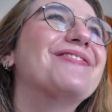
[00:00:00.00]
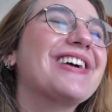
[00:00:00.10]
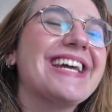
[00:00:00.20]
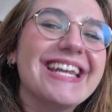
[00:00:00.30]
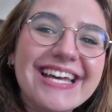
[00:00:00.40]

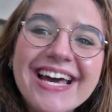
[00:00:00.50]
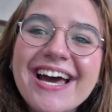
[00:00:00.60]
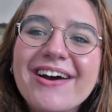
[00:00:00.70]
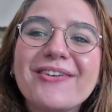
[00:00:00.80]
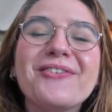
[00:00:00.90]
freaking
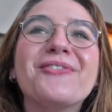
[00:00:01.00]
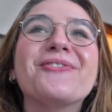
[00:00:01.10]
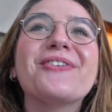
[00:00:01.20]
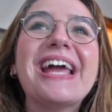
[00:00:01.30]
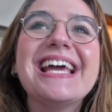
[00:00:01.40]

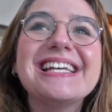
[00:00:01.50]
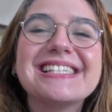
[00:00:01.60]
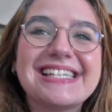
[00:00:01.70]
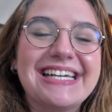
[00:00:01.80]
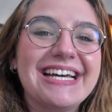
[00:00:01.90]

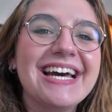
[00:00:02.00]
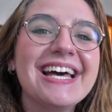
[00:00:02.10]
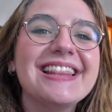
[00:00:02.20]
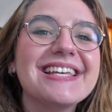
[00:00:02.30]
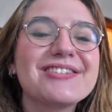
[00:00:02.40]
crazy
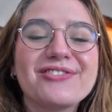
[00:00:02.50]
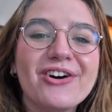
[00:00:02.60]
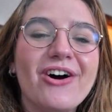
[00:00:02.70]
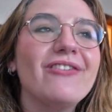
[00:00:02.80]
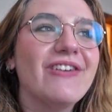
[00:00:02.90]
this
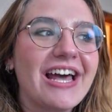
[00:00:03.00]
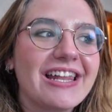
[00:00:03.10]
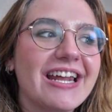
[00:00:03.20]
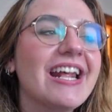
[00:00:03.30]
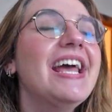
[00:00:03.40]
girl
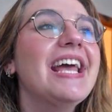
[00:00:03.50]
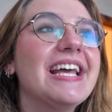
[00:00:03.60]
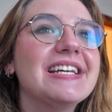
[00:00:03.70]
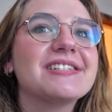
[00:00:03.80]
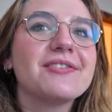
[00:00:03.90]
Violet
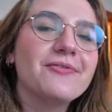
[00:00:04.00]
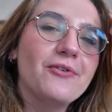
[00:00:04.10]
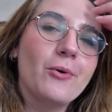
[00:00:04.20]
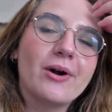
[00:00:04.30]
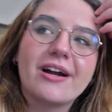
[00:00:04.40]
is
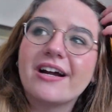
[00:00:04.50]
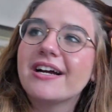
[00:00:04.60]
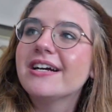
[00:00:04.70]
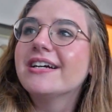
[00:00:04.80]
for